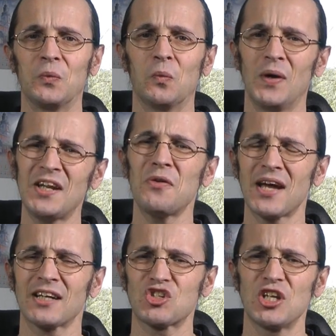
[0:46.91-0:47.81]
we
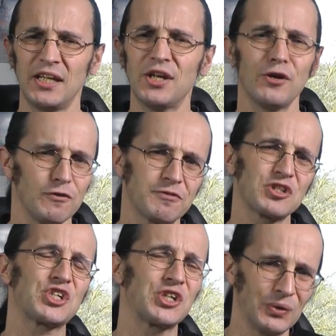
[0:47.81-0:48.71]
don't actually know
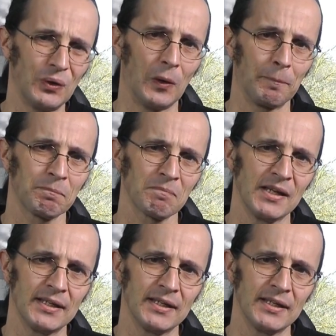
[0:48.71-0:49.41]
for sure.